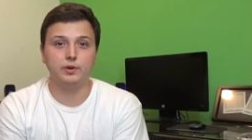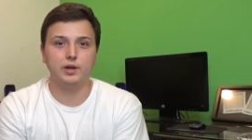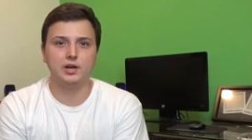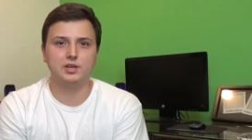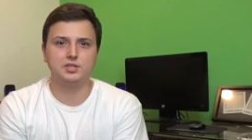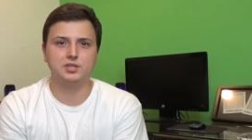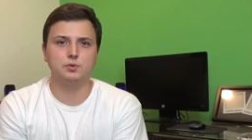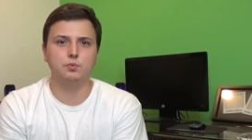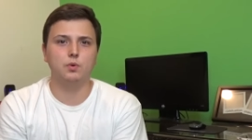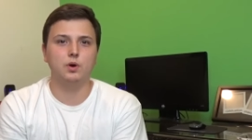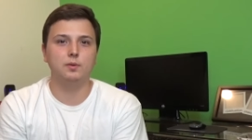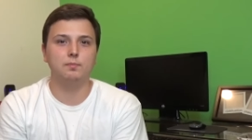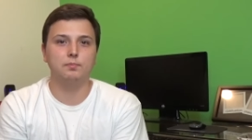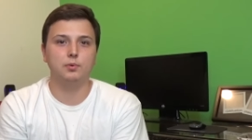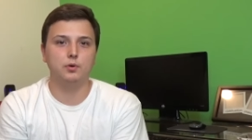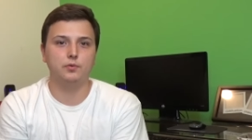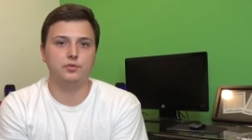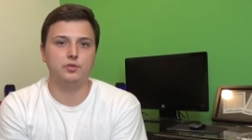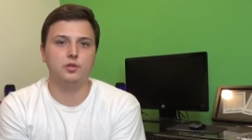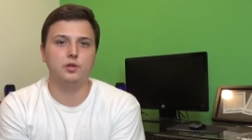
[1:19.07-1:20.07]
We actually won
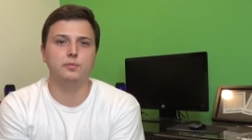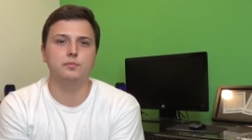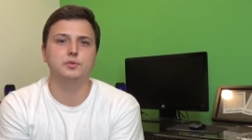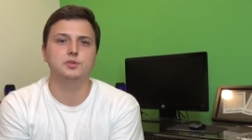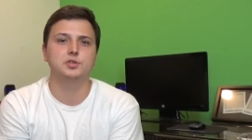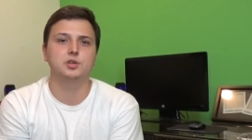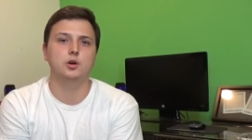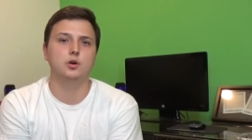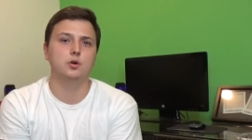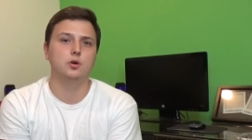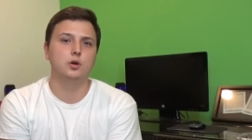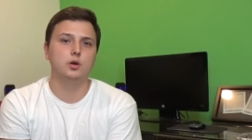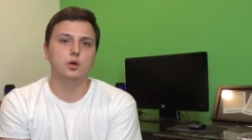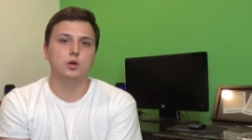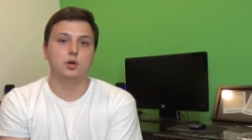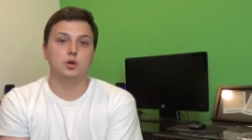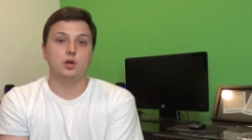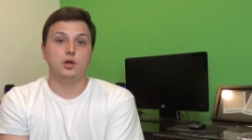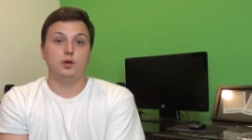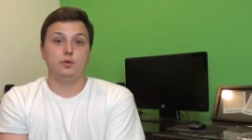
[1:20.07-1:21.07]
both of them, so
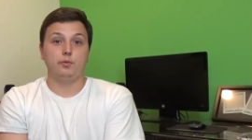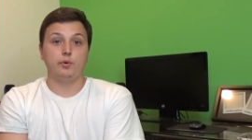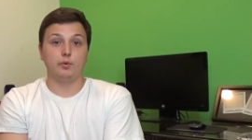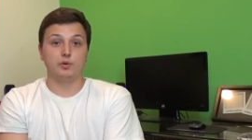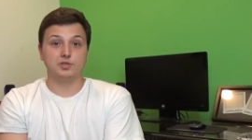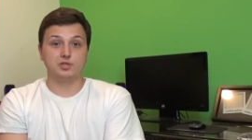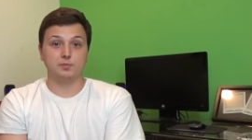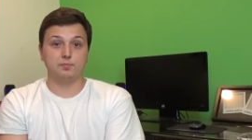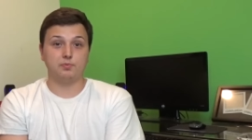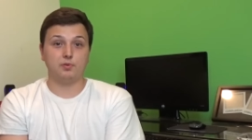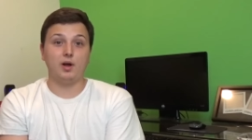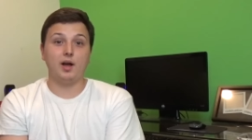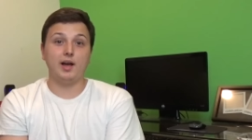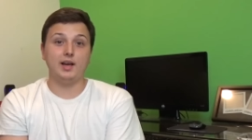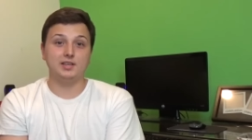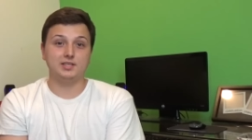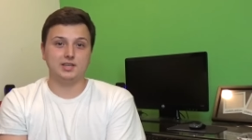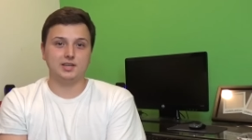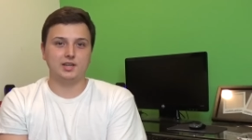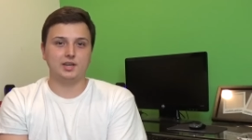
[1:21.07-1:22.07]
we were surprised,